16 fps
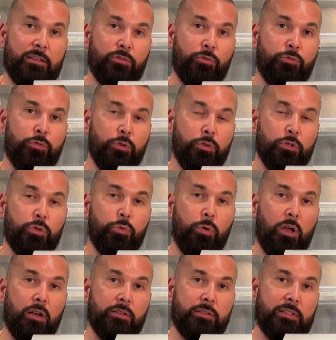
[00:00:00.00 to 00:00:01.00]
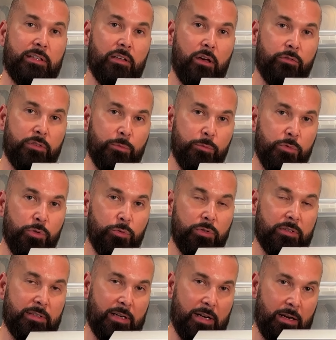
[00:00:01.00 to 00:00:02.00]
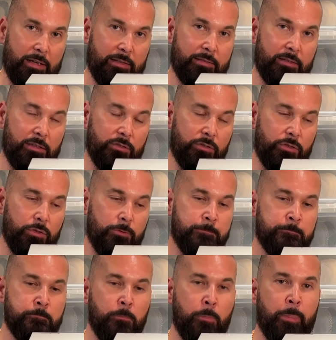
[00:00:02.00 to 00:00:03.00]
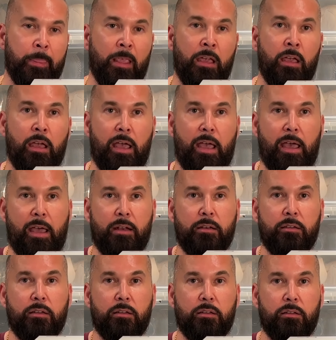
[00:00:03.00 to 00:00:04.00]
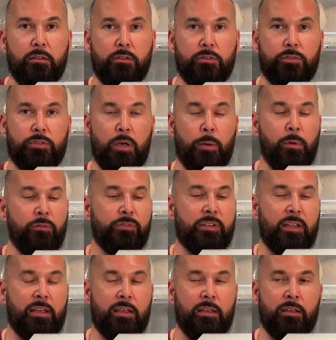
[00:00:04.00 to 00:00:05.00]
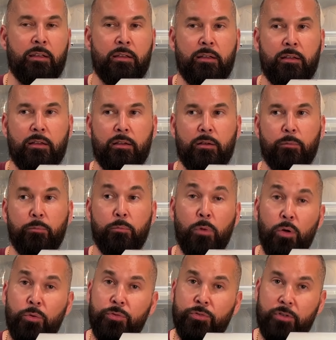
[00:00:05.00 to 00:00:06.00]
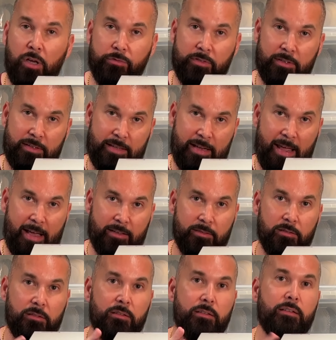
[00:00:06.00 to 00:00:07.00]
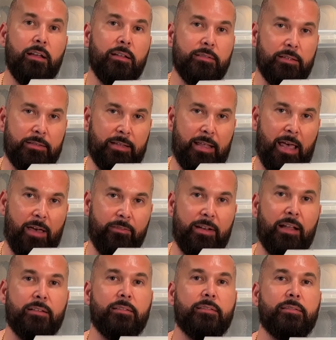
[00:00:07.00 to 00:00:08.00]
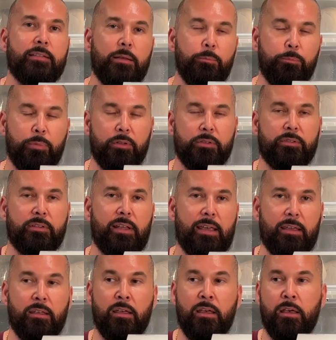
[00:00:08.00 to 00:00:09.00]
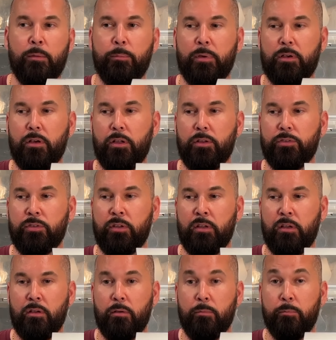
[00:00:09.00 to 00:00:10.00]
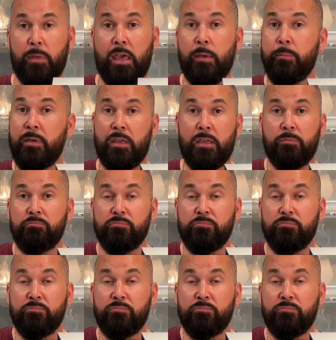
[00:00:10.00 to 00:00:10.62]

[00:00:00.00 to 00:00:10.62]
full quality of the music that I'm listening to. And most of the DACs doesn't have that simple thing, because maybe